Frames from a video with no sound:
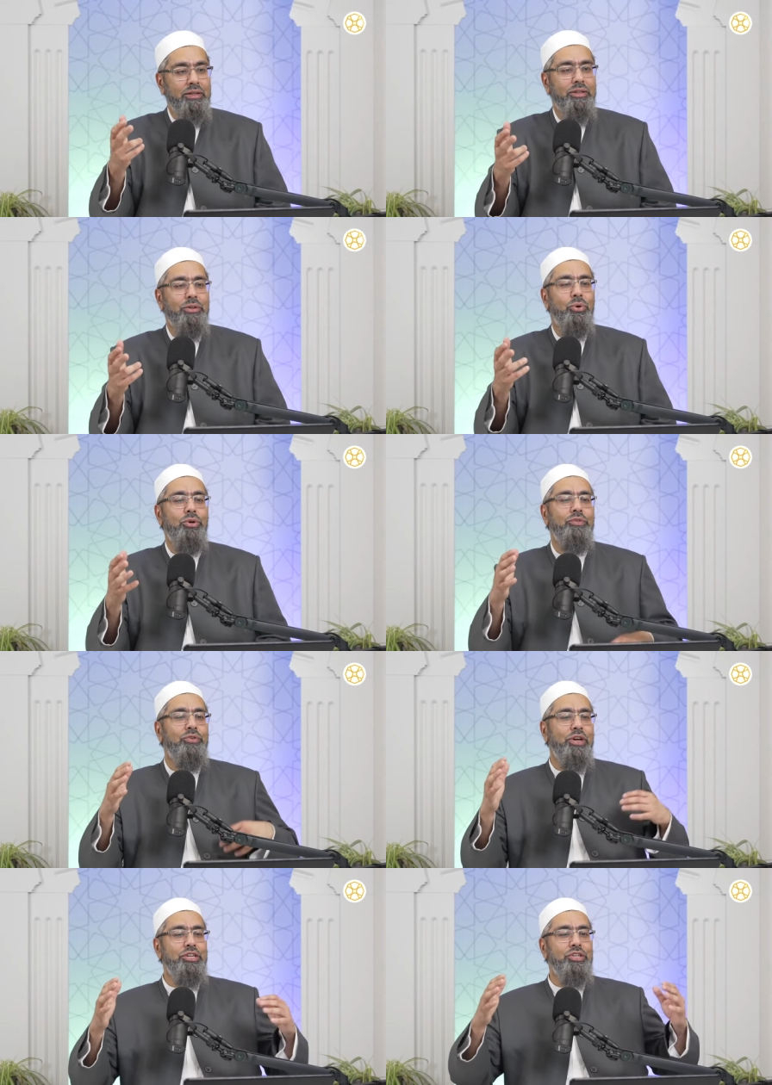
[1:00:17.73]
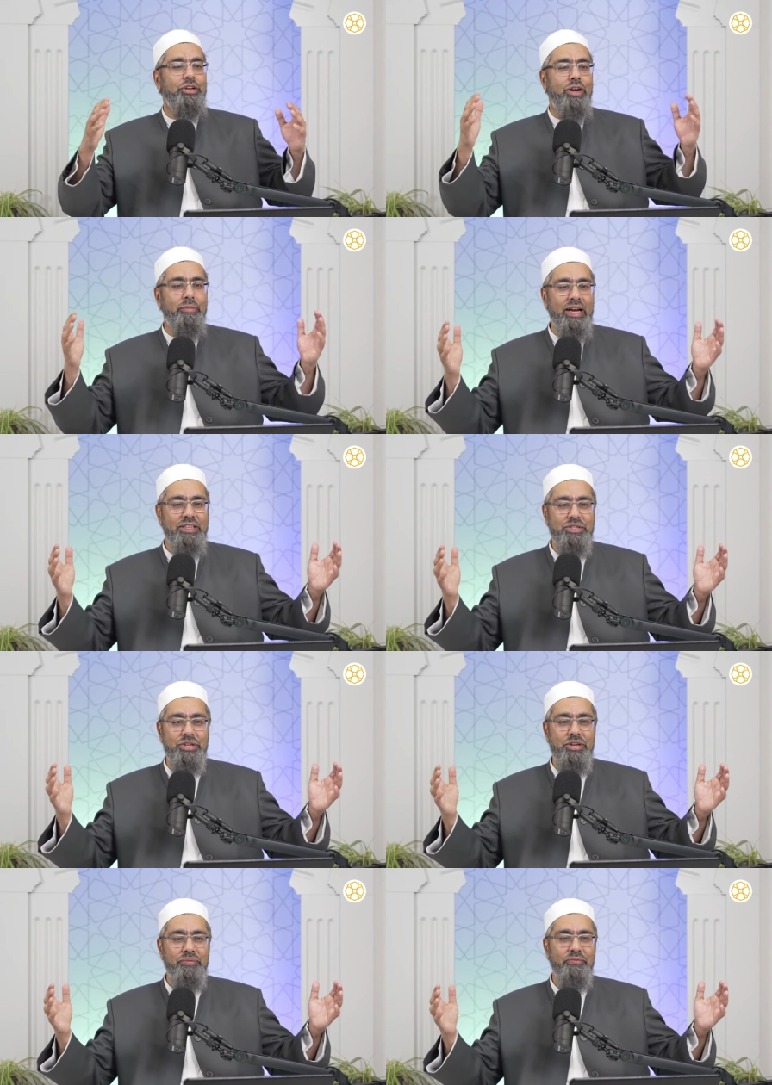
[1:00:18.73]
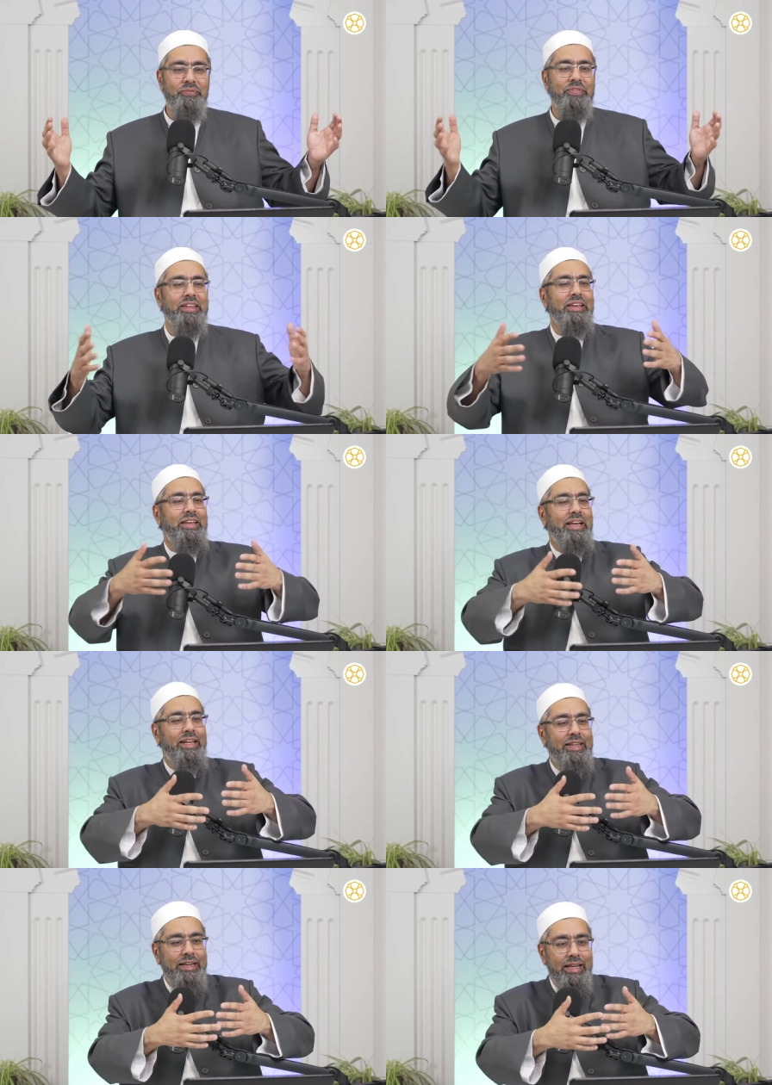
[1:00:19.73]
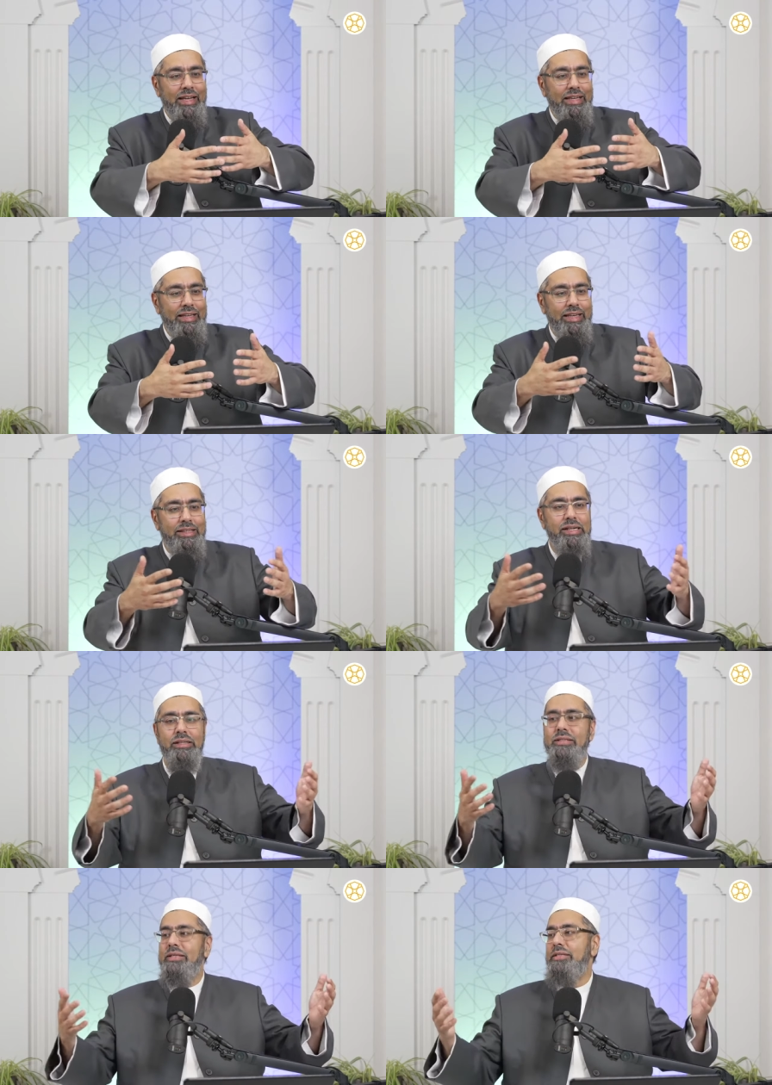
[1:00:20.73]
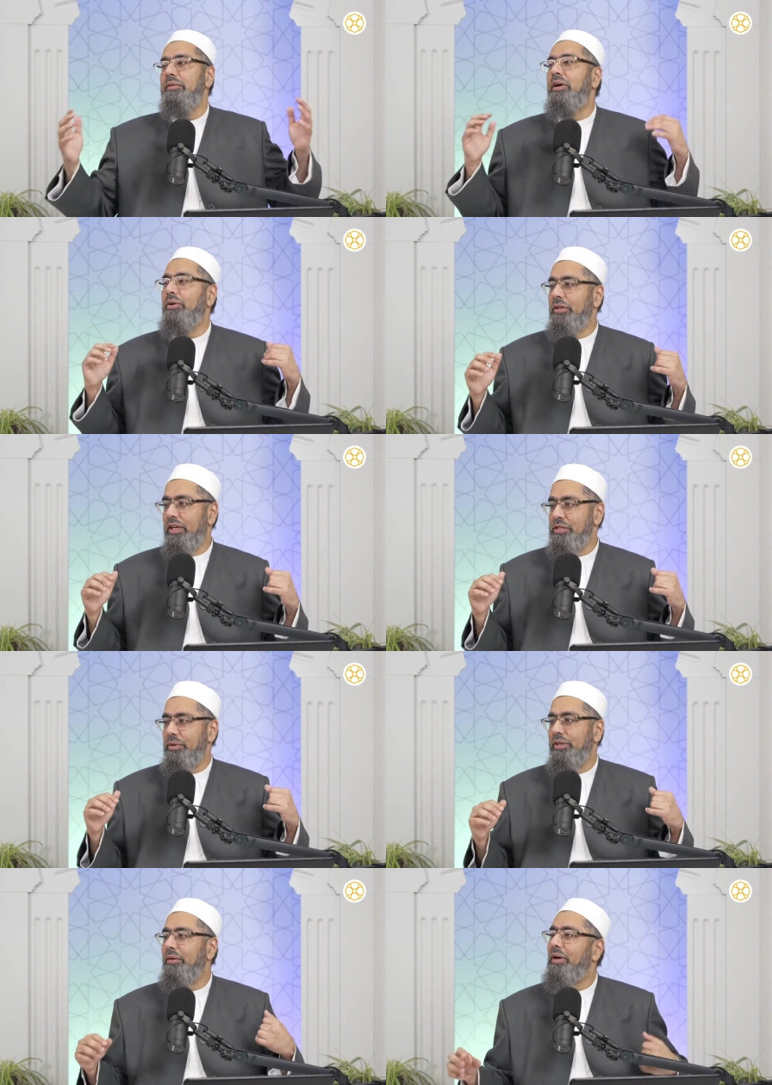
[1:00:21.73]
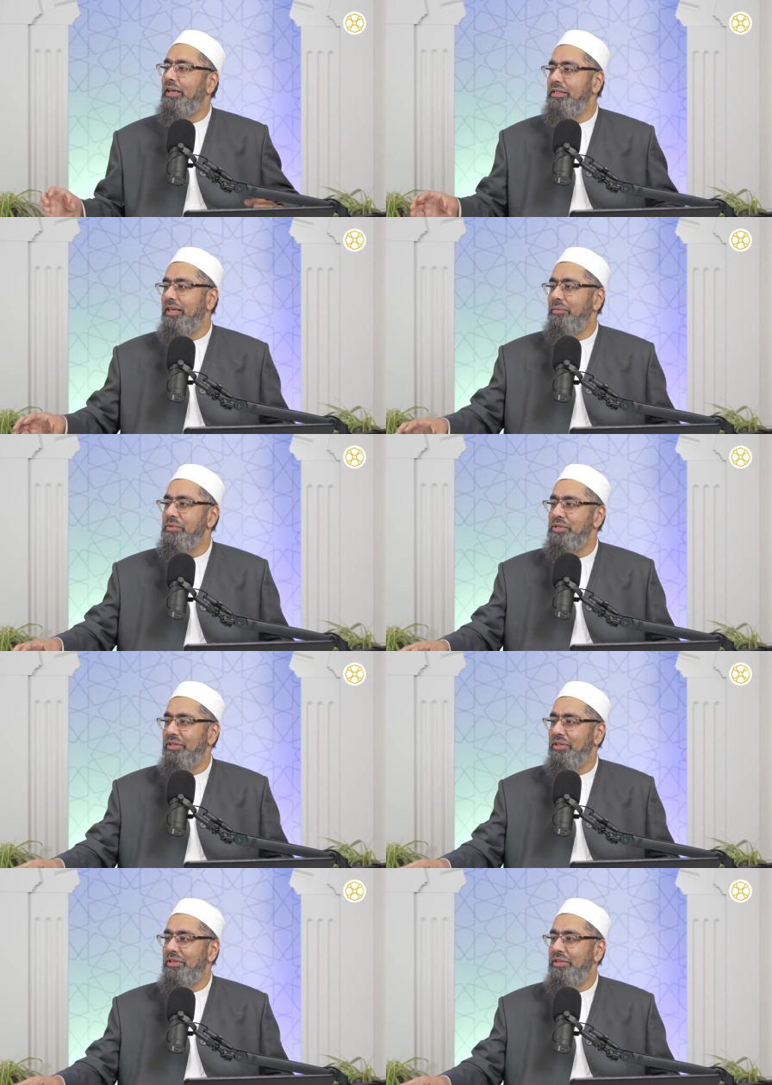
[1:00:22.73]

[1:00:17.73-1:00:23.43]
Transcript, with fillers: the Lord of creation, our master, and then he tells us about Allah subhanahu wa ta'ala by his names.